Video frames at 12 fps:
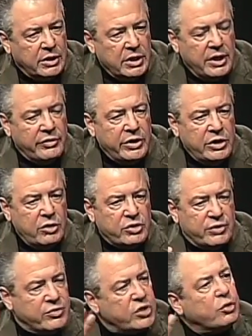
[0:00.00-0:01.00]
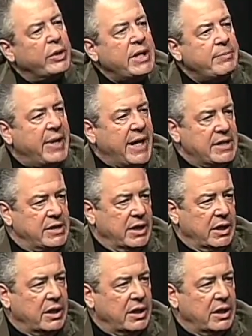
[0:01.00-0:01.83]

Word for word: mm -hmm. the, use of screen painting.